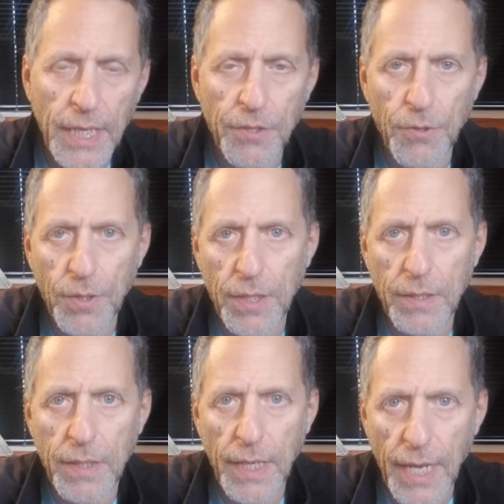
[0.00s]
and you
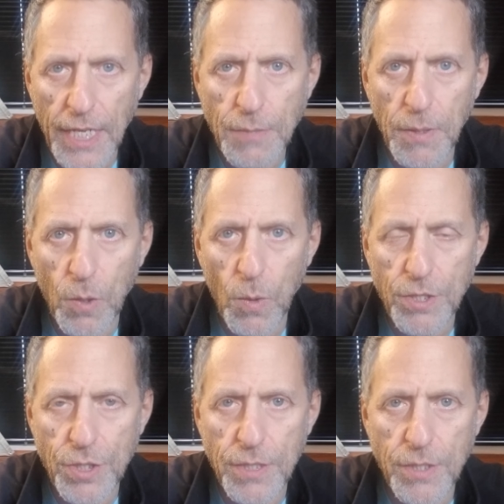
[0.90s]
can ask me
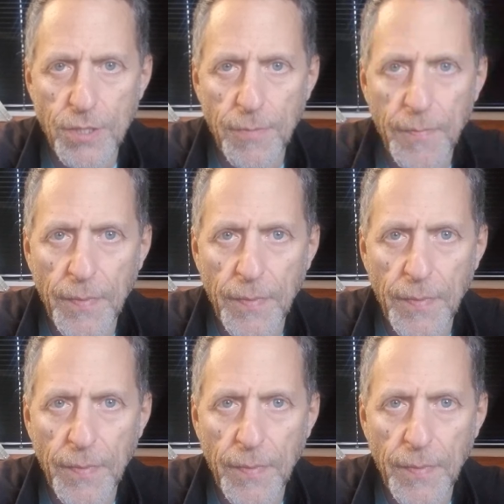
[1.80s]
questions.